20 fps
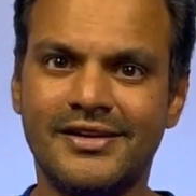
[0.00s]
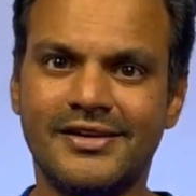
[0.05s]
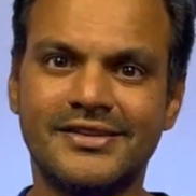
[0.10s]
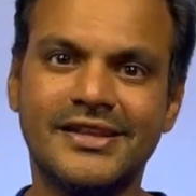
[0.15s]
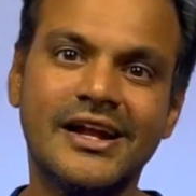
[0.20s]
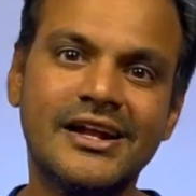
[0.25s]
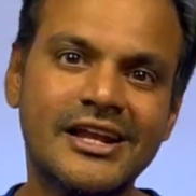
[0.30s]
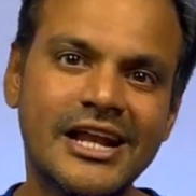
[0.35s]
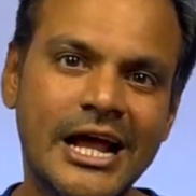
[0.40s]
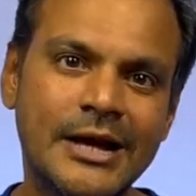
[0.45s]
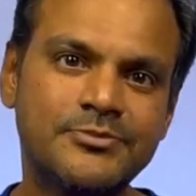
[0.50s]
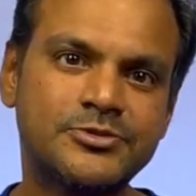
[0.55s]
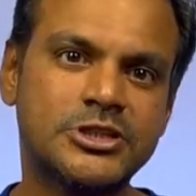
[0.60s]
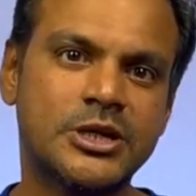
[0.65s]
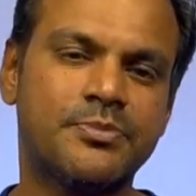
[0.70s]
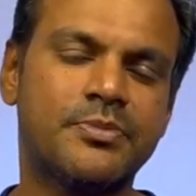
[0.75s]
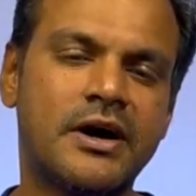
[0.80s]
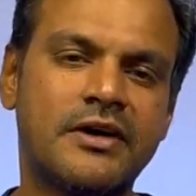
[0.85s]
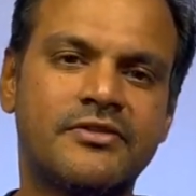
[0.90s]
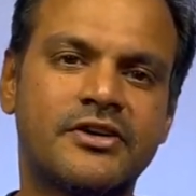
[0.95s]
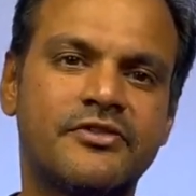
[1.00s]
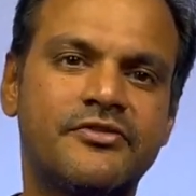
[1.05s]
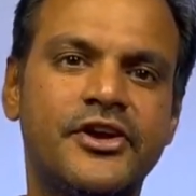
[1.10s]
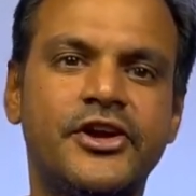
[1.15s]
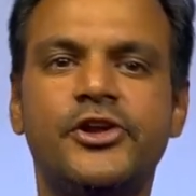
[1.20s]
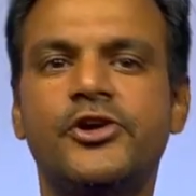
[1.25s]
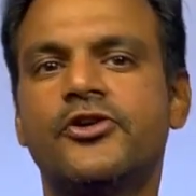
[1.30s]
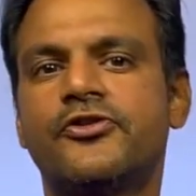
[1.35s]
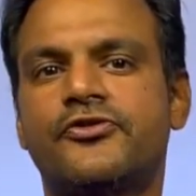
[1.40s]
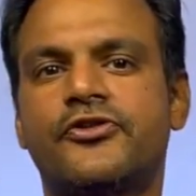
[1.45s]
that wraps up our
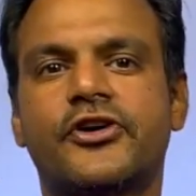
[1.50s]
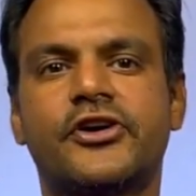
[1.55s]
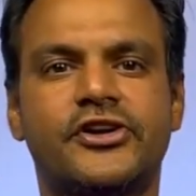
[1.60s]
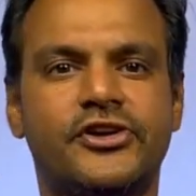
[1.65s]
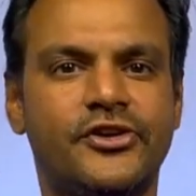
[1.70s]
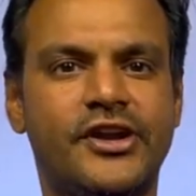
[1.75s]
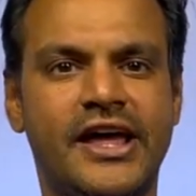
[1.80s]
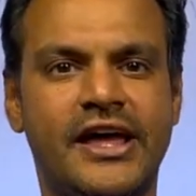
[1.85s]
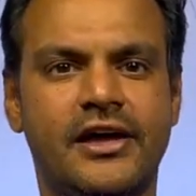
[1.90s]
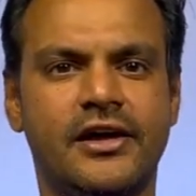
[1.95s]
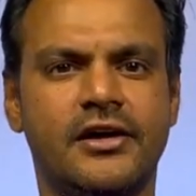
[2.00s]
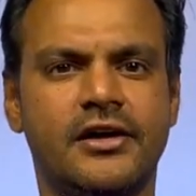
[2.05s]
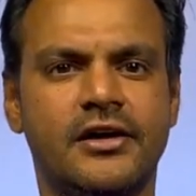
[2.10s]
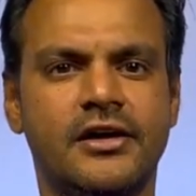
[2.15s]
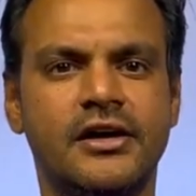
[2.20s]
video for today.